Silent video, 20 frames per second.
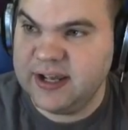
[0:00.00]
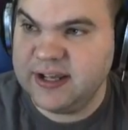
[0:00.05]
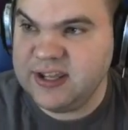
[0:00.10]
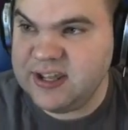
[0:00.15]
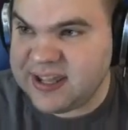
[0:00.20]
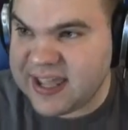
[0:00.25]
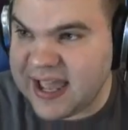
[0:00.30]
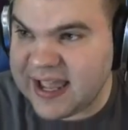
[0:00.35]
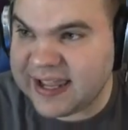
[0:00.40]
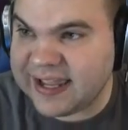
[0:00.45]
You
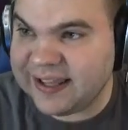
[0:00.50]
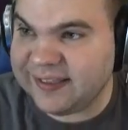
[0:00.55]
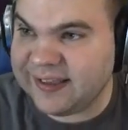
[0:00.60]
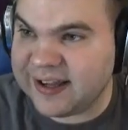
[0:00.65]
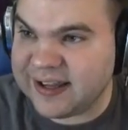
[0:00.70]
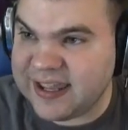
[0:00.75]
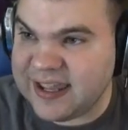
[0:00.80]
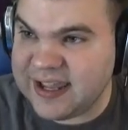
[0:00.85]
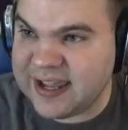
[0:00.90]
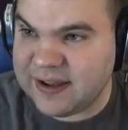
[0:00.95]
can get
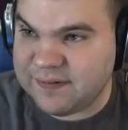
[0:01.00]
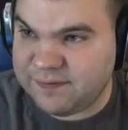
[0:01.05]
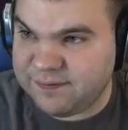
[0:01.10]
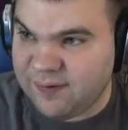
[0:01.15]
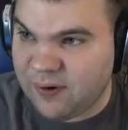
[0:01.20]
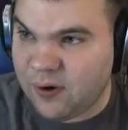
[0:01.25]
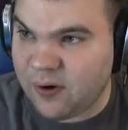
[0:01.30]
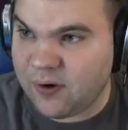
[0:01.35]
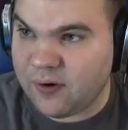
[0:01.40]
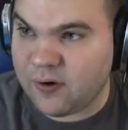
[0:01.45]
lucky and get
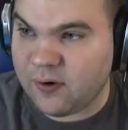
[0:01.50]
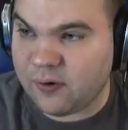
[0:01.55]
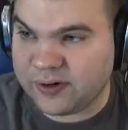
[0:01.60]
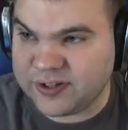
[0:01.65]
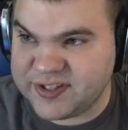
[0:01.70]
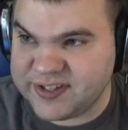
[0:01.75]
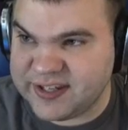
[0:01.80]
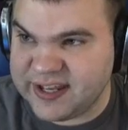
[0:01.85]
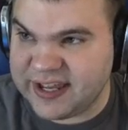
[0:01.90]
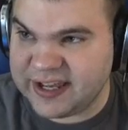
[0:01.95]
4 or
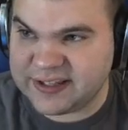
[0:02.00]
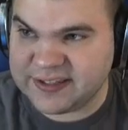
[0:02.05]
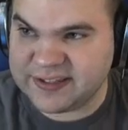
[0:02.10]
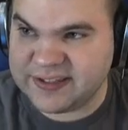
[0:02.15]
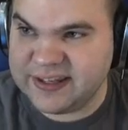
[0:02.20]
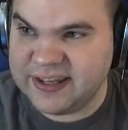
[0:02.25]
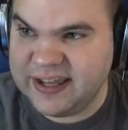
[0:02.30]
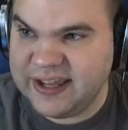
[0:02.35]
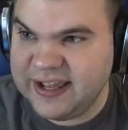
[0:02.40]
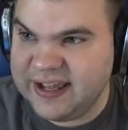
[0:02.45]
6.